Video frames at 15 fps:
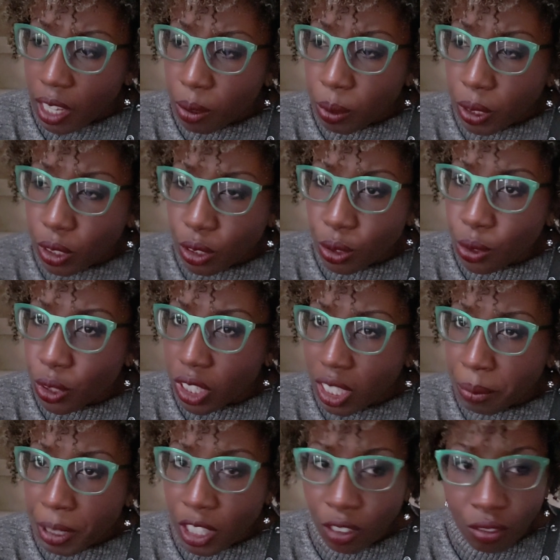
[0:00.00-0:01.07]
I wonder who's
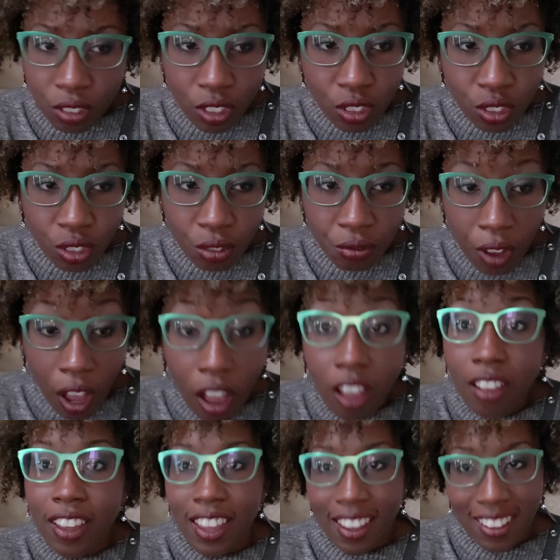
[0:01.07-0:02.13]
going to be the first to
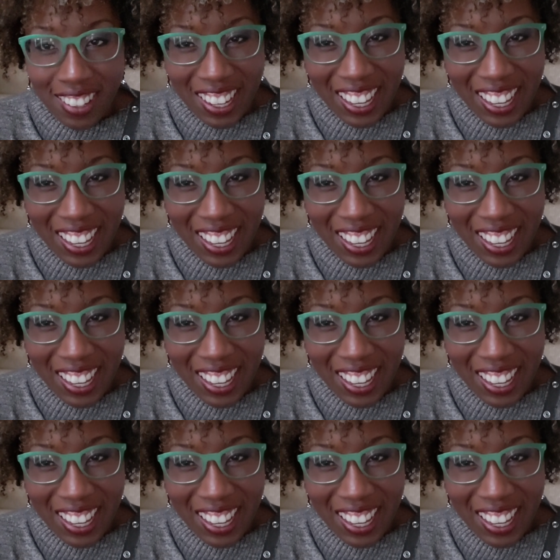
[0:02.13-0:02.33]
fall And